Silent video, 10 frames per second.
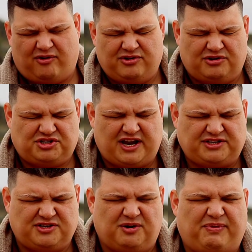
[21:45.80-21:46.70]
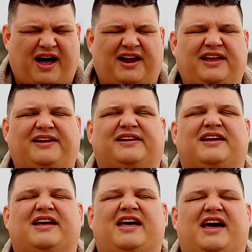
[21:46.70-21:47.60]
or on your chest or your body,
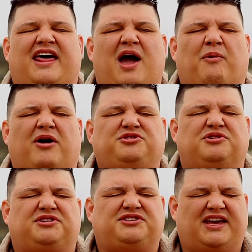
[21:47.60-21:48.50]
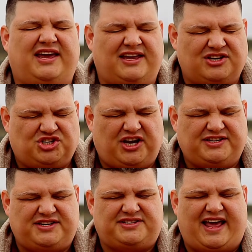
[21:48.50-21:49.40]
and I want you to say, in
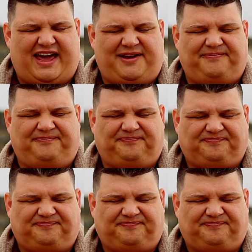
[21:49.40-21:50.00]
Jesus' name,